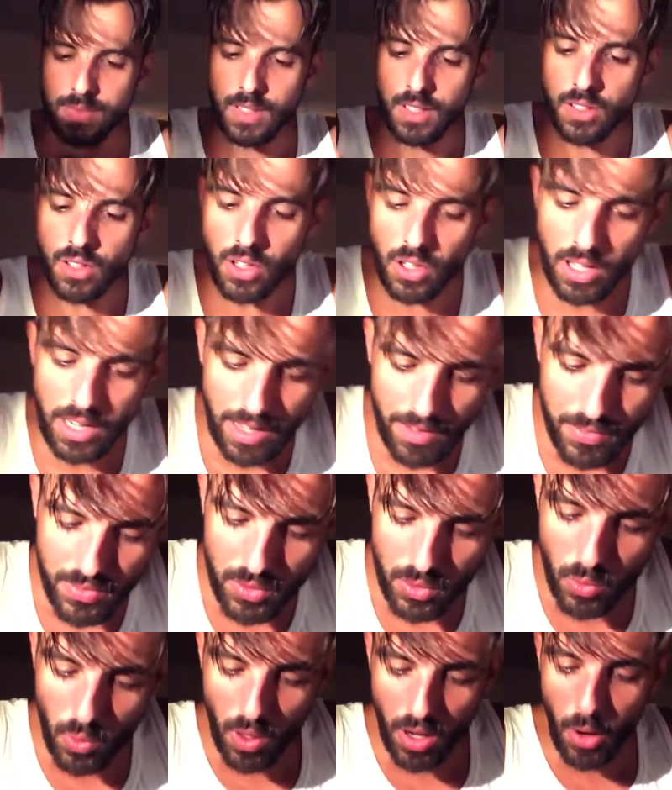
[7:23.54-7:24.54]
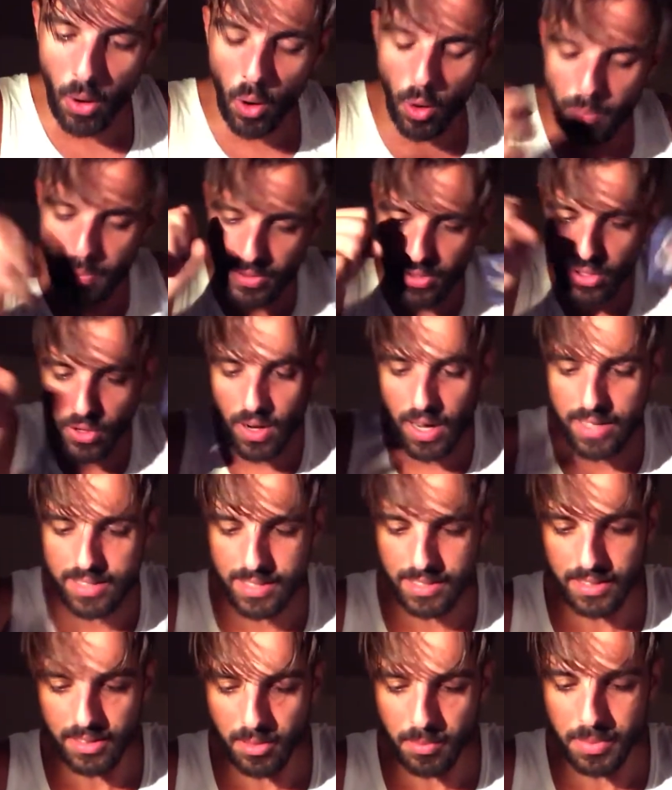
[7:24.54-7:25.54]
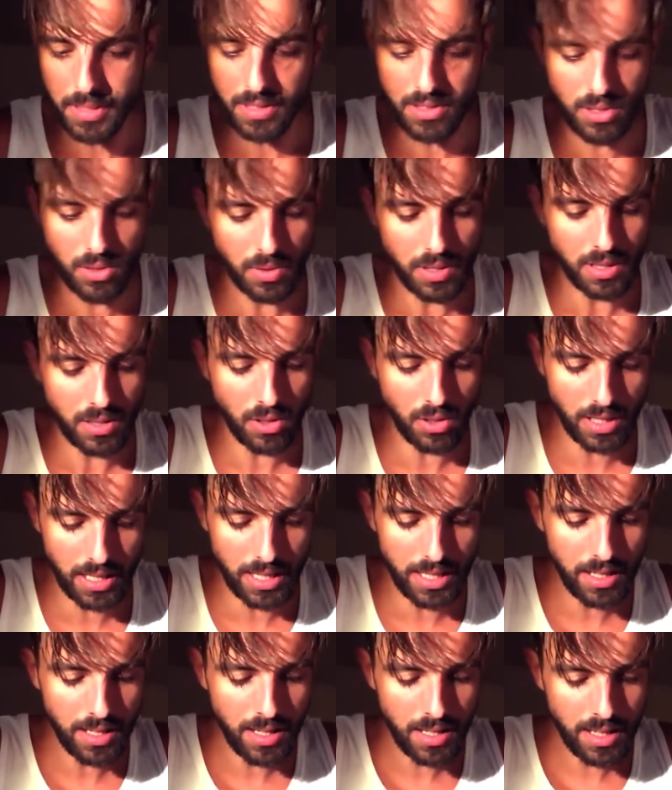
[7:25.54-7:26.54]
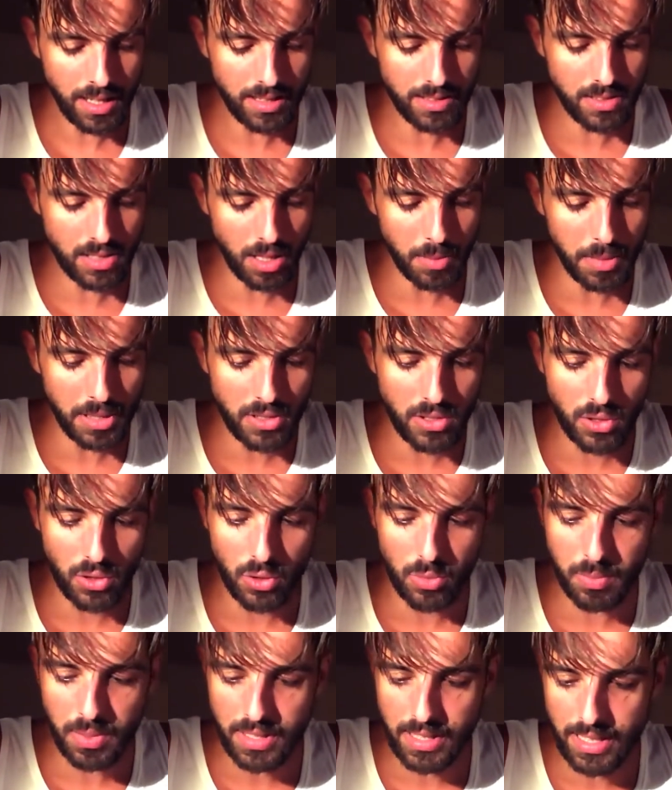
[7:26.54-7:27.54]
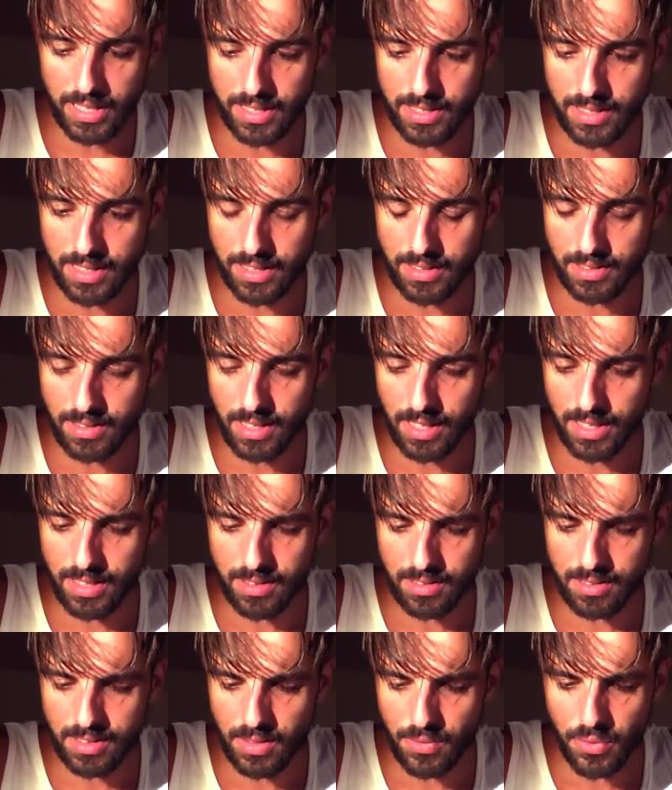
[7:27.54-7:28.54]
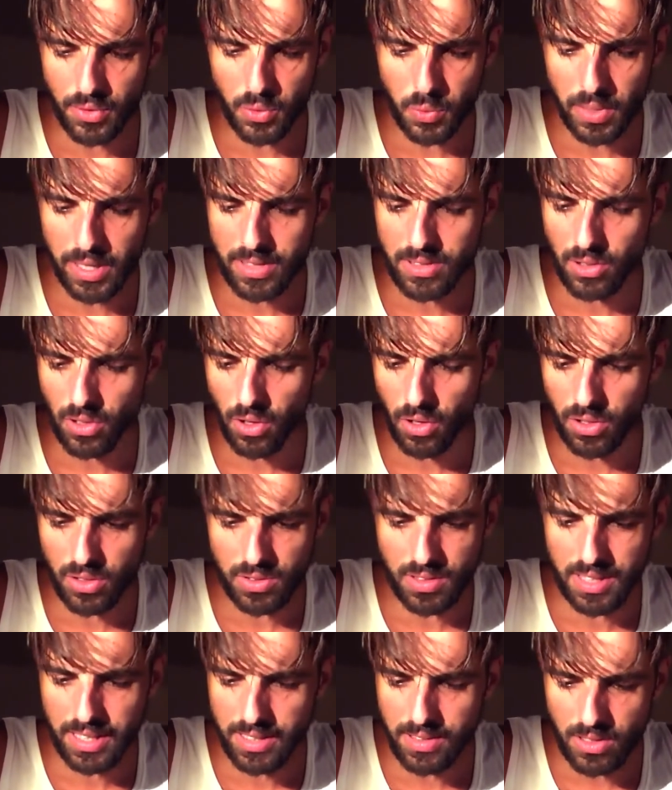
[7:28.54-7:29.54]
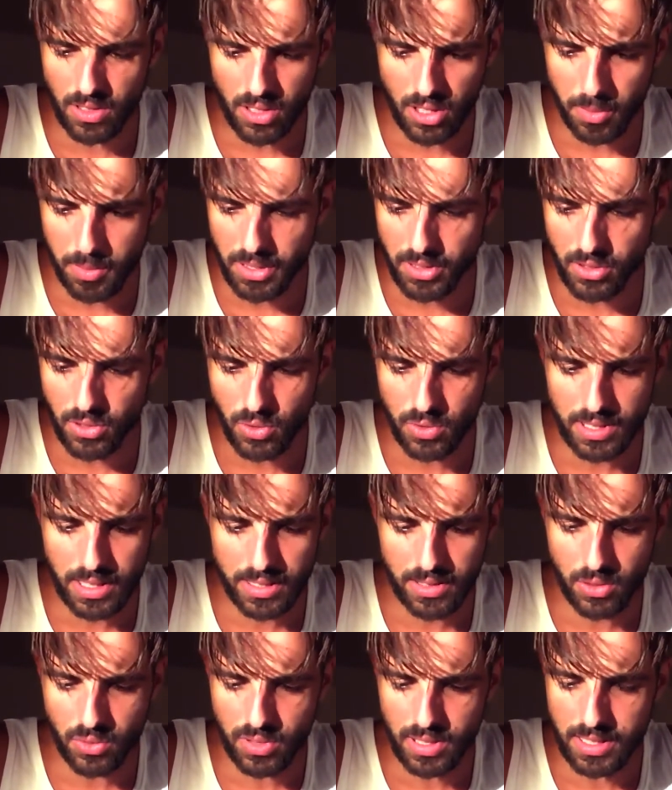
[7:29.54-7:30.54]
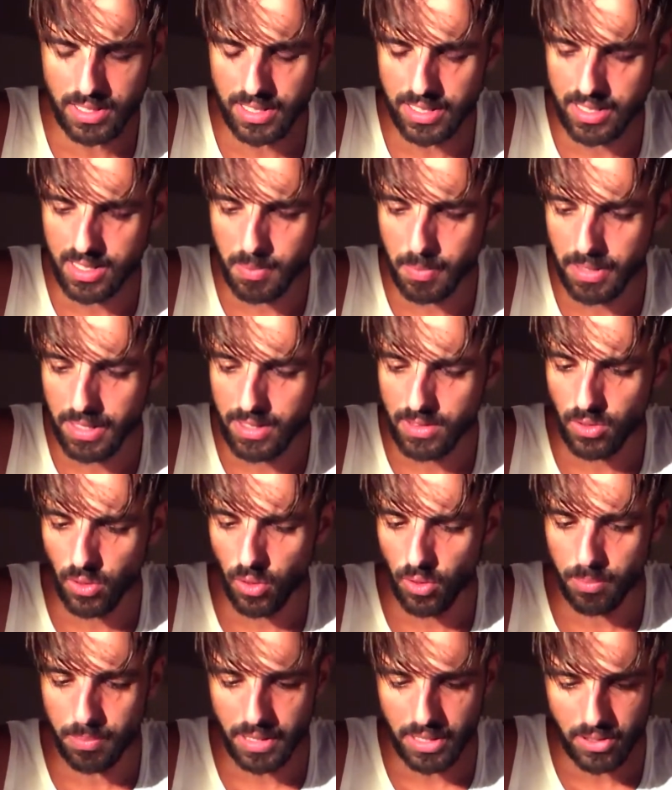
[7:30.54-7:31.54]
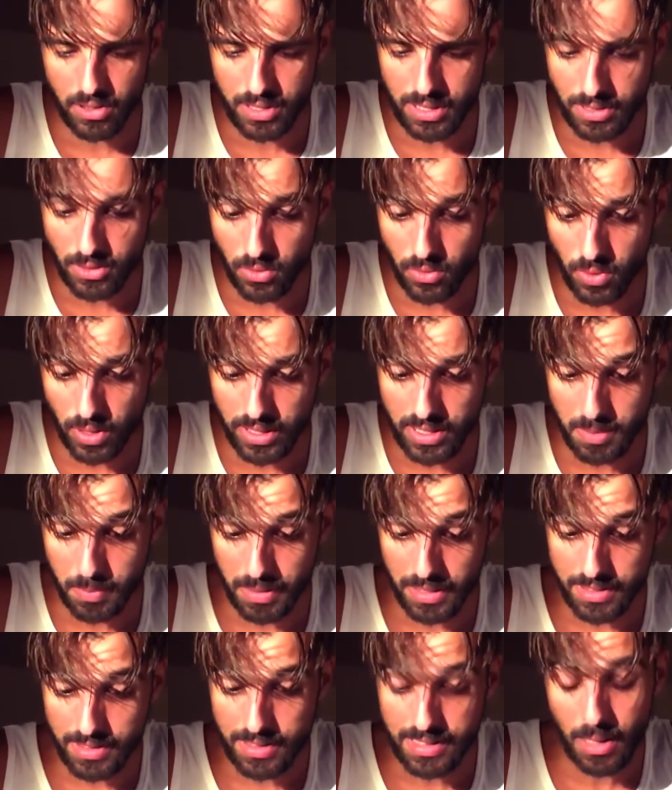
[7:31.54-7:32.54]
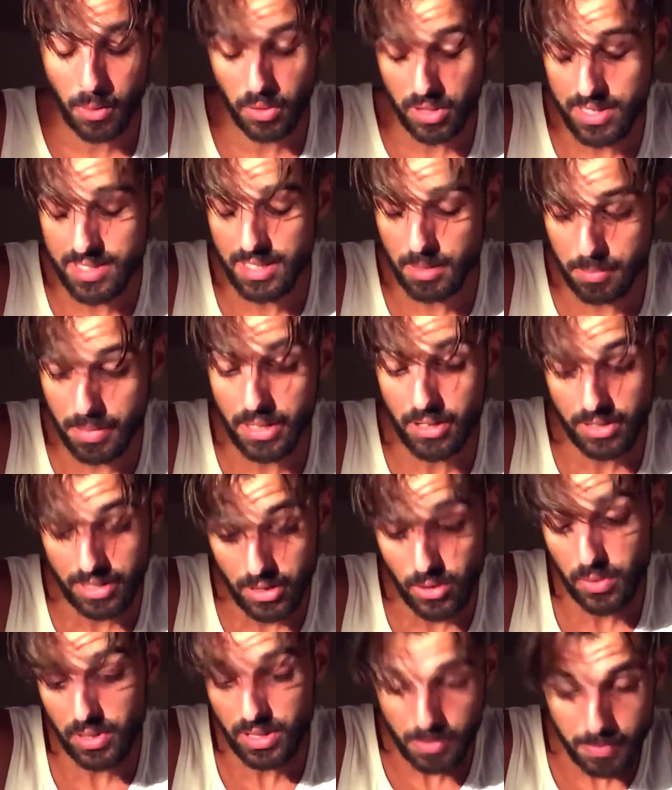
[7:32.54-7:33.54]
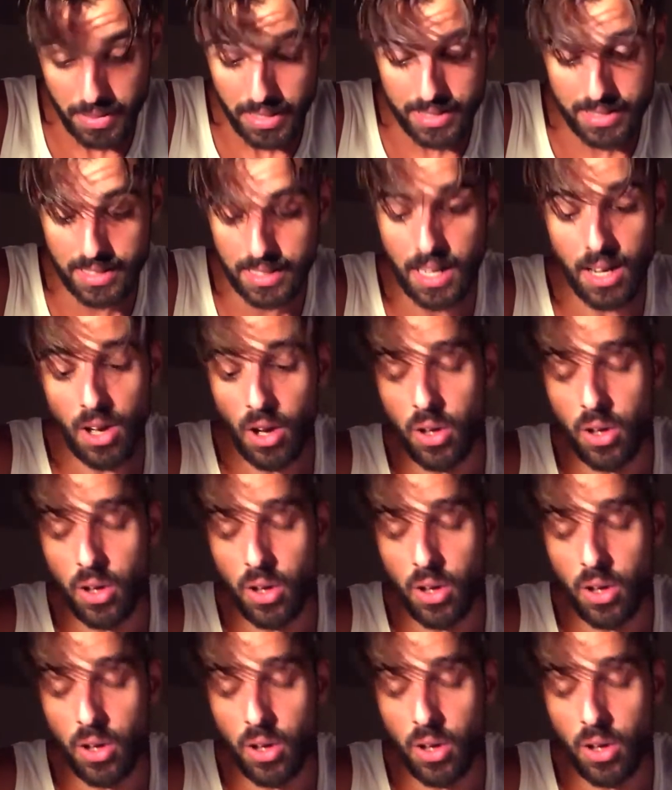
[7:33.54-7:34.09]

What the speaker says: You're gonna have to open your eyes a little bit to it, okay? It's coming to you, but in different ways, or things are coming to you that you didn't expect, or better than you expected. I wanna say better than you expected.